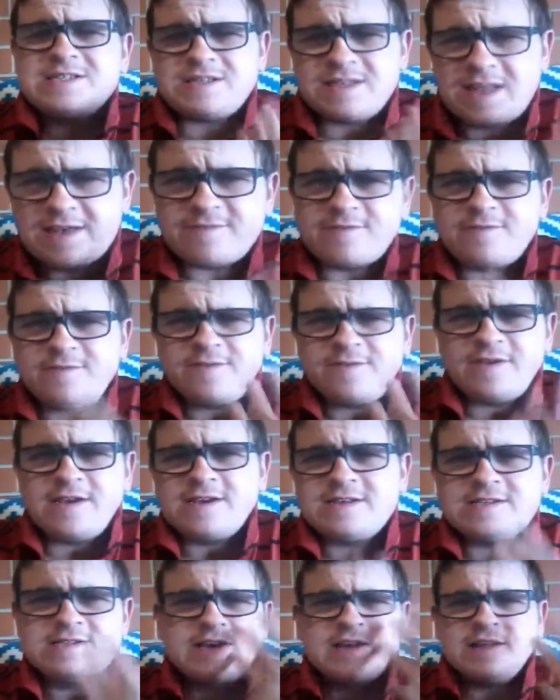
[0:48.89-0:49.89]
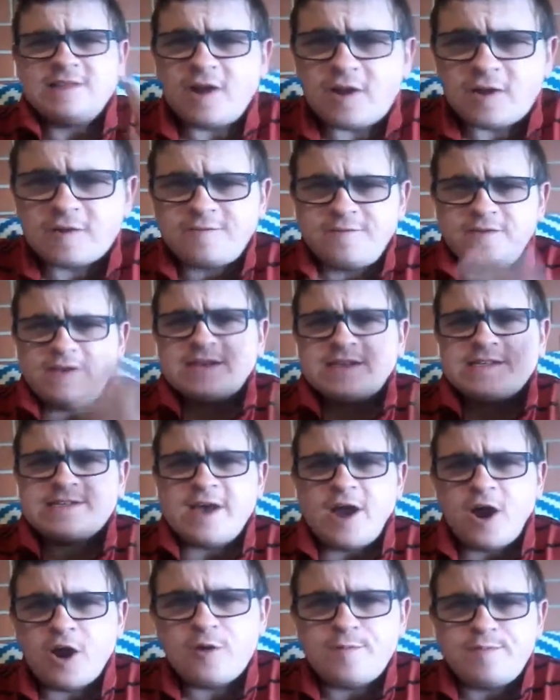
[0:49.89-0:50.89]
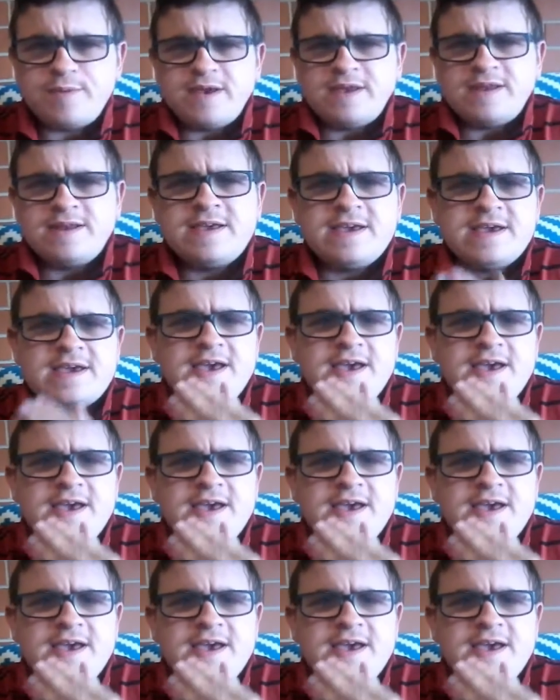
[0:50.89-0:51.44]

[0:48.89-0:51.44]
left a lot of things open,